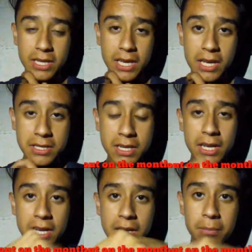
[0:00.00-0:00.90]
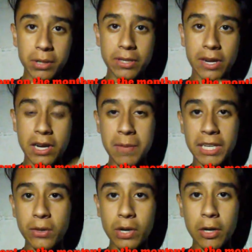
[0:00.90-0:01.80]
I guess, but they're gonna
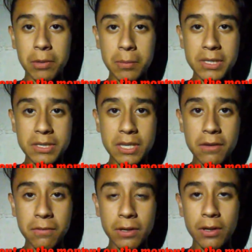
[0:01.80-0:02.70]
make new albums and stuff.